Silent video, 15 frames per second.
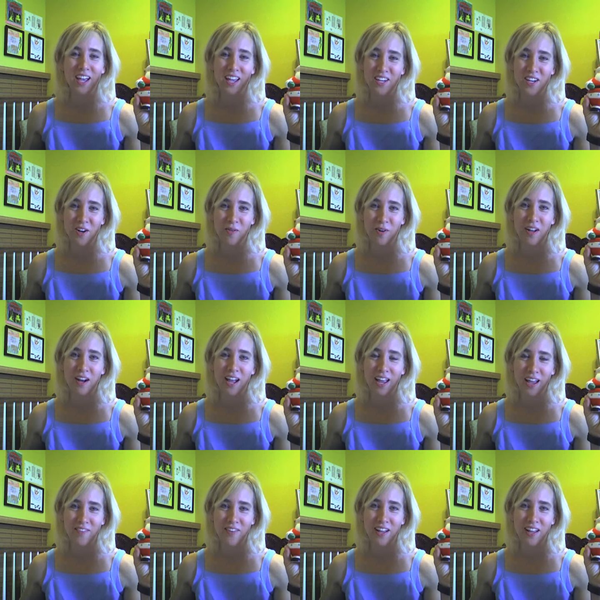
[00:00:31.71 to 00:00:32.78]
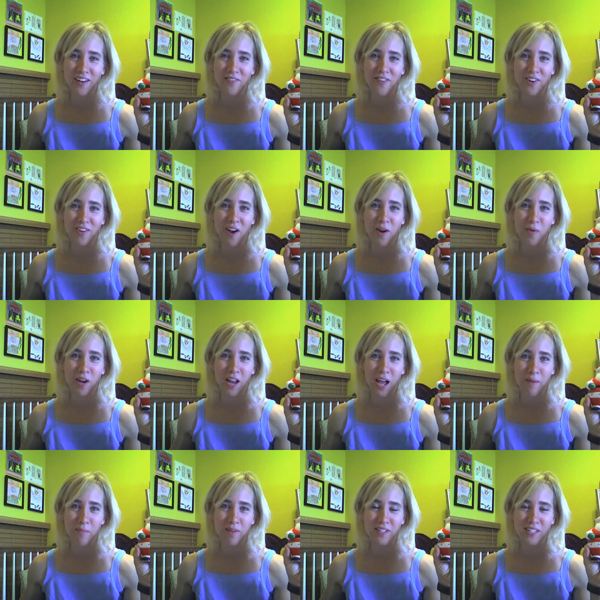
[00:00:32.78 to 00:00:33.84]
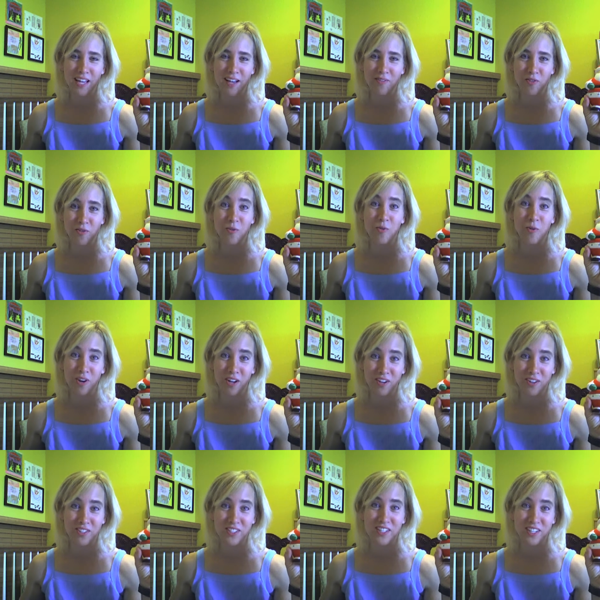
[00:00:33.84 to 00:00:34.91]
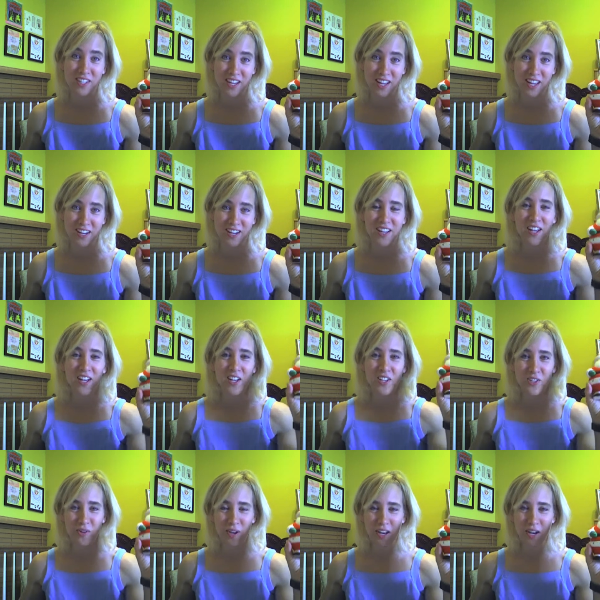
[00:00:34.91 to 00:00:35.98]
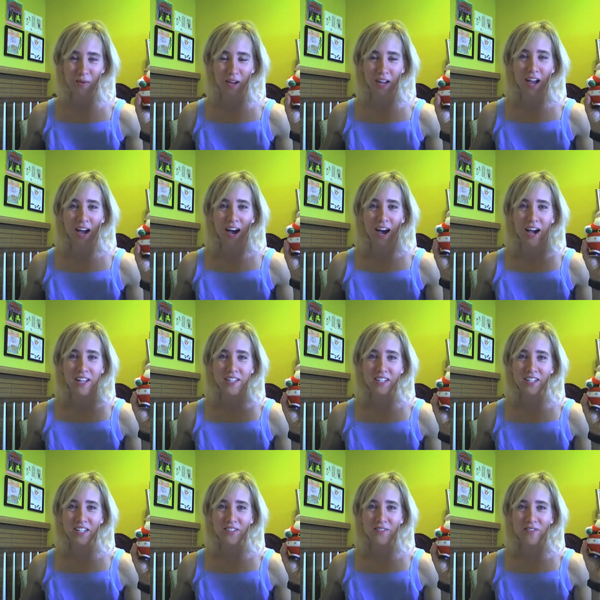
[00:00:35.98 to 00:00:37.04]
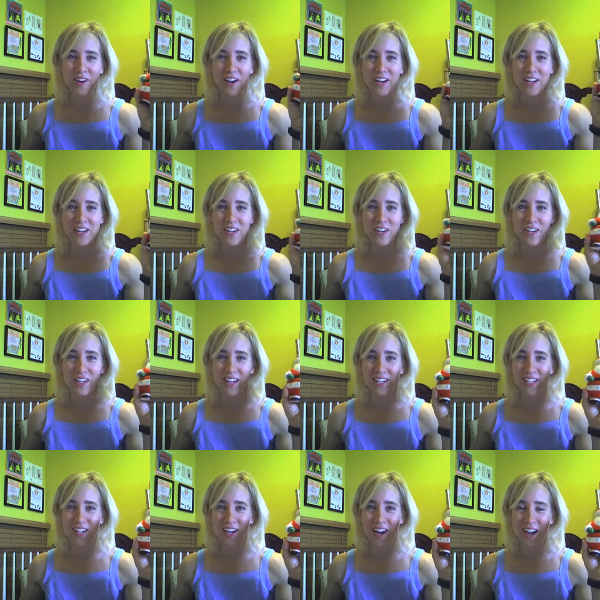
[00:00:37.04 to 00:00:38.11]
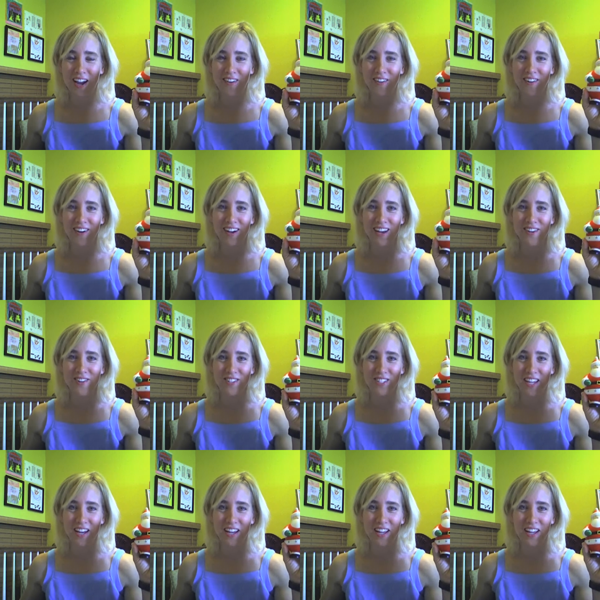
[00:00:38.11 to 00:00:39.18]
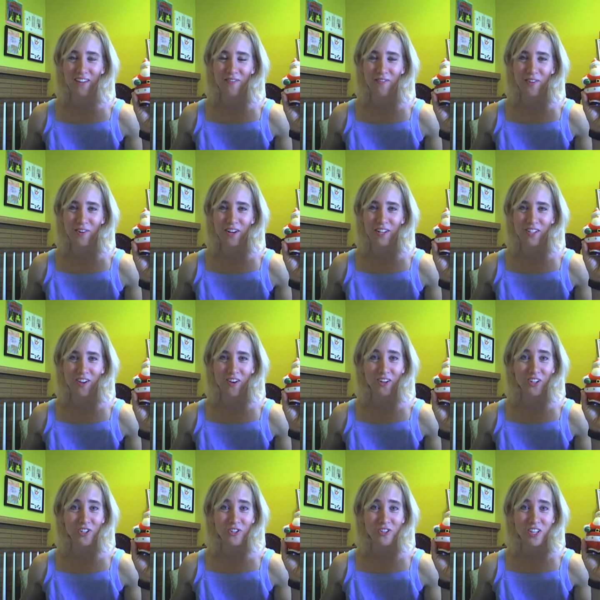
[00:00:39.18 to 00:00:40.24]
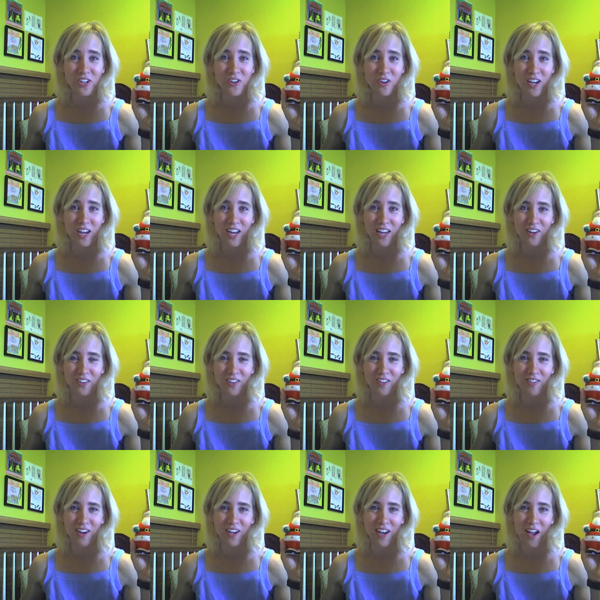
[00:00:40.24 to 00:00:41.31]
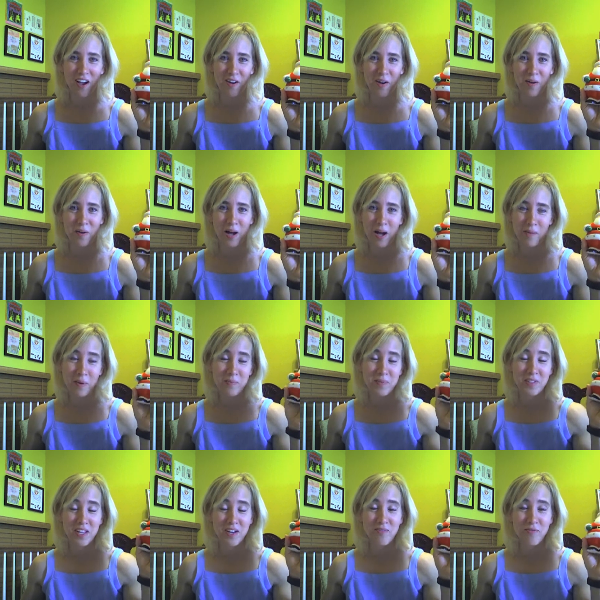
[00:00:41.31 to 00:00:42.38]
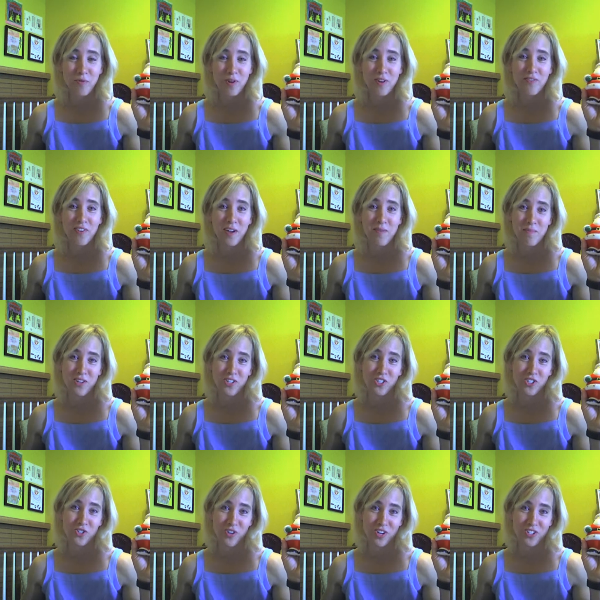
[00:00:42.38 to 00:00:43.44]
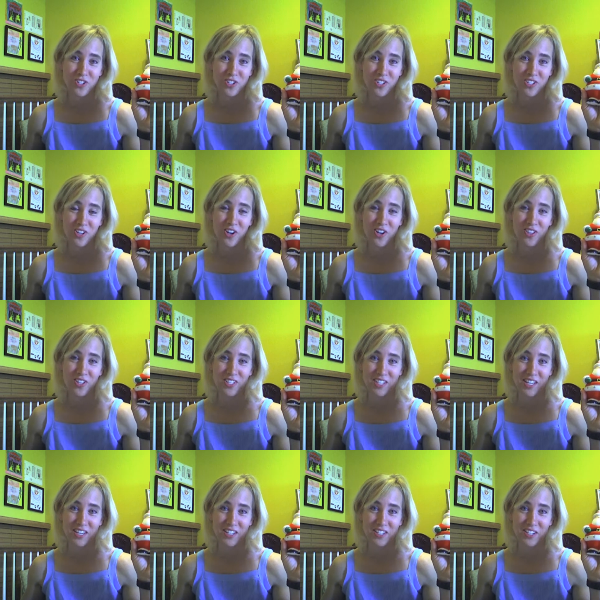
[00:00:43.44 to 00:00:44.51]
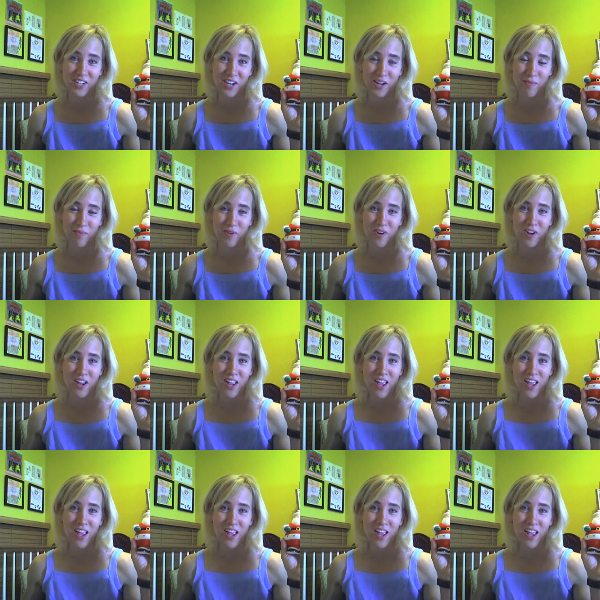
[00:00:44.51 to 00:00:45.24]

And you know what? I haven't had to figure out what happens after or else yet. So anyway, I suggest for writing, you get a timer and you set it for as long as you think you can handle it. Right now, I'm up to like 45-minute stretches on the Santa timer.